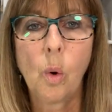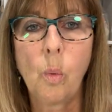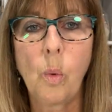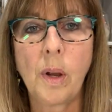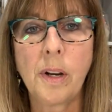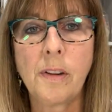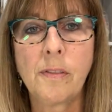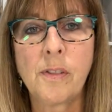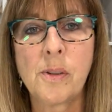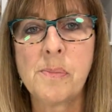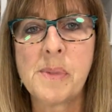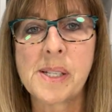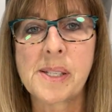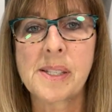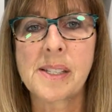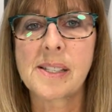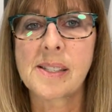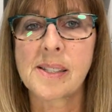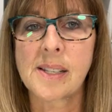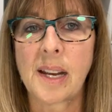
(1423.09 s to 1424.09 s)
One of them
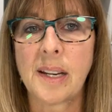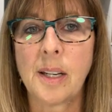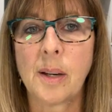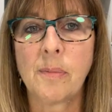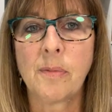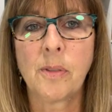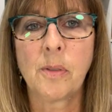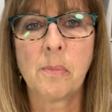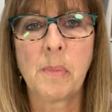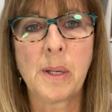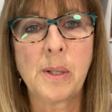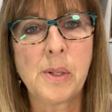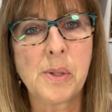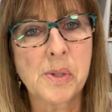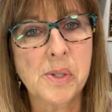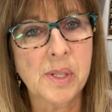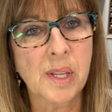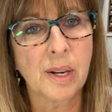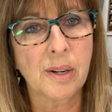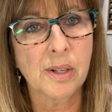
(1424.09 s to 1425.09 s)
is to sign up for my
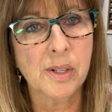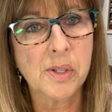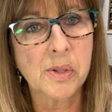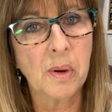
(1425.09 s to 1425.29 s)
newsletter.